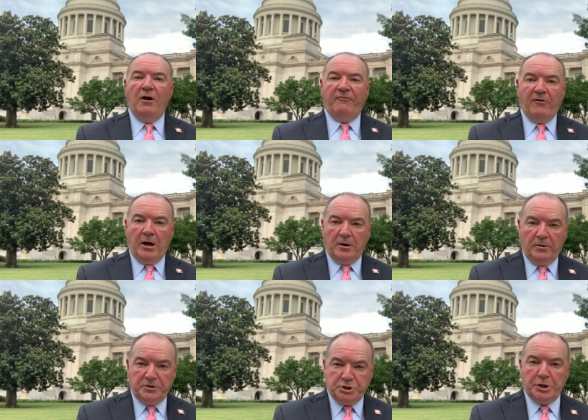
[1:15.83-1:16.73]

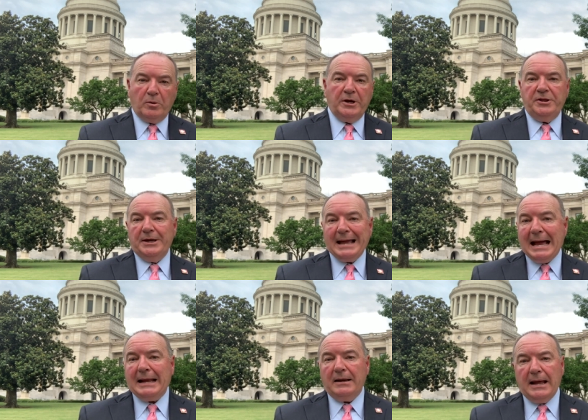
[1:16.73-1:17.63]
follow generally the
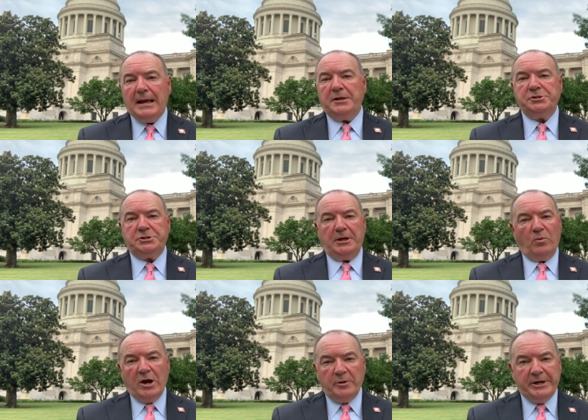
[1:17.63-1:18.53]
guidelines
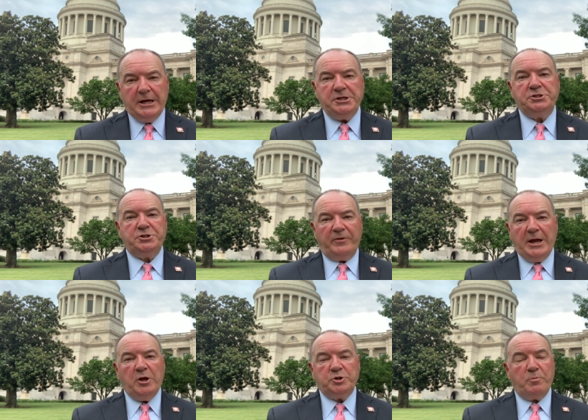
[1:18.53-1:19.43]
and recommendations of the
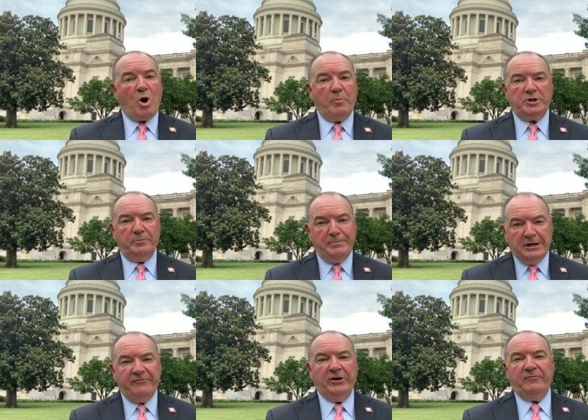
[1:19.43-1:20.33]
health department to
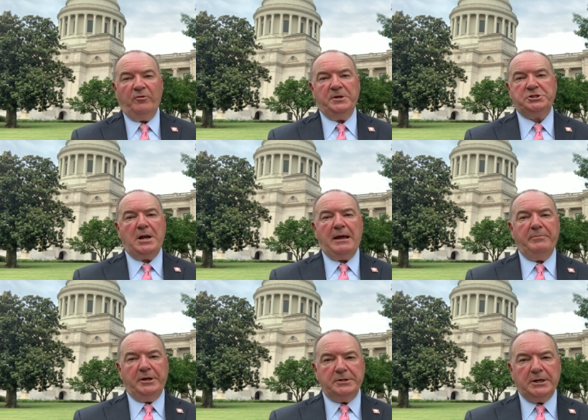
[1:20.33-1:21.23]
benefit from this
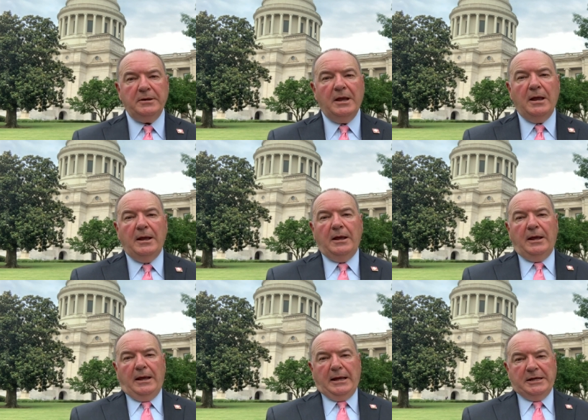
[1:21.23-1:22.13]
liability.
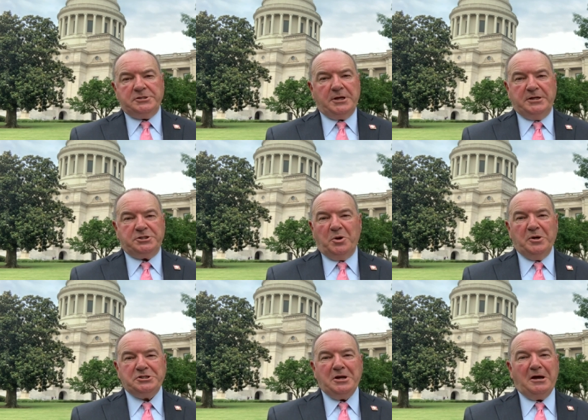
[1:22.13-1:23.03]
And, and so
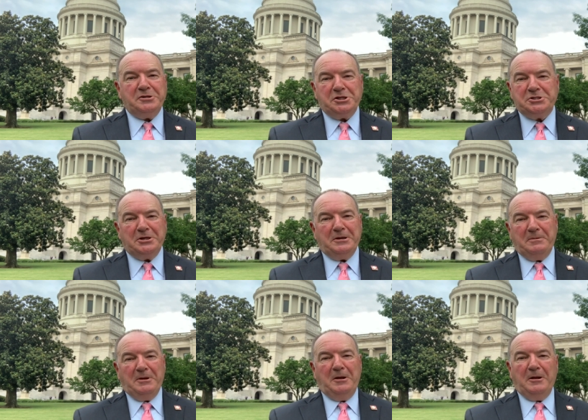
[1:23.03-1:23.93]
it's not just a,
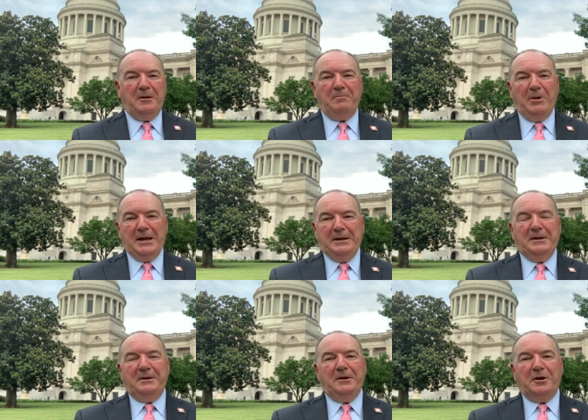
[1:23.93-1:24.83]
a, a blank
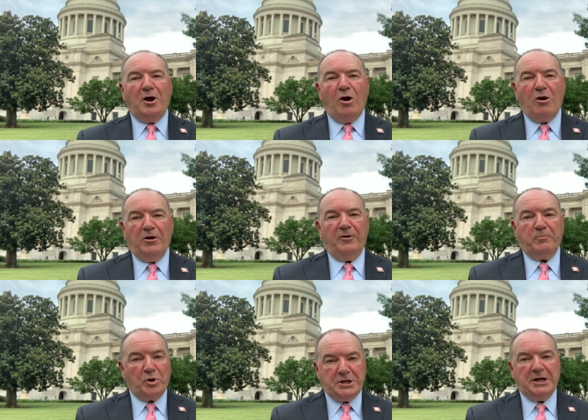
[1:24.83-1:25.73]
uh, card of
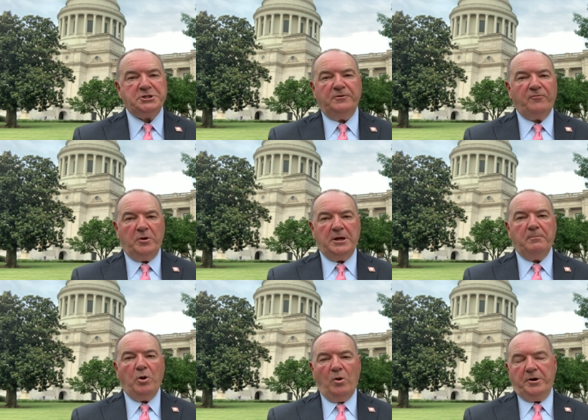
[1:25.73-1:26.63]
protection for the
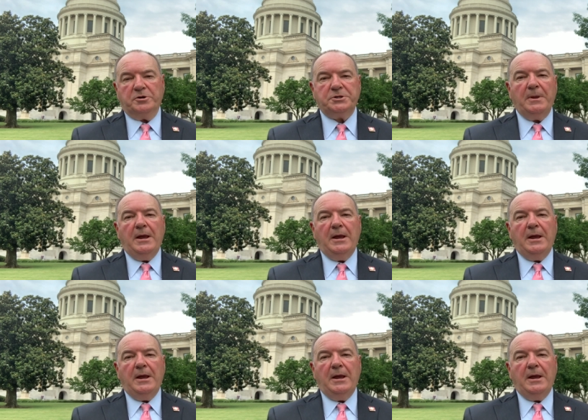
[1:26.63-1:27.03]
employers.